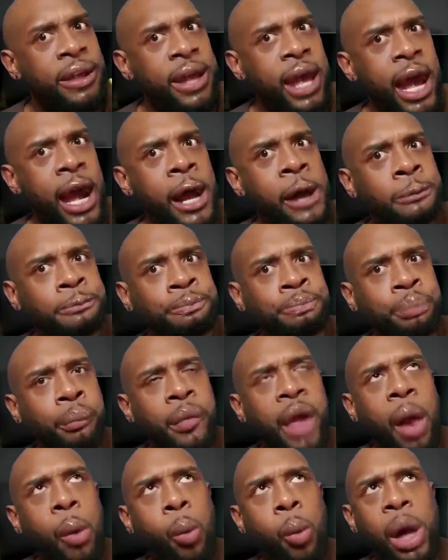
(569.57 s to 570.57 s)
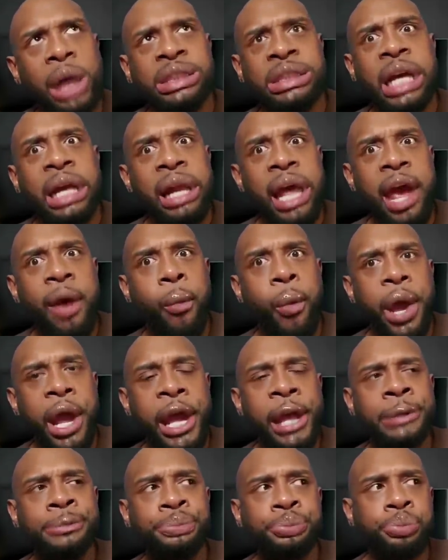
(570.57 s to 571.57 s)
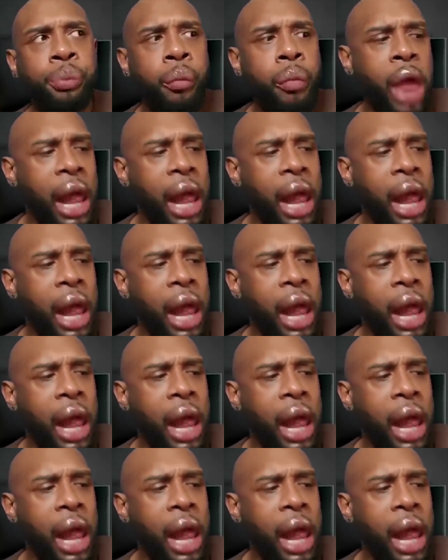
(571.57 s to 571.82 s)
Yeah. One day last week,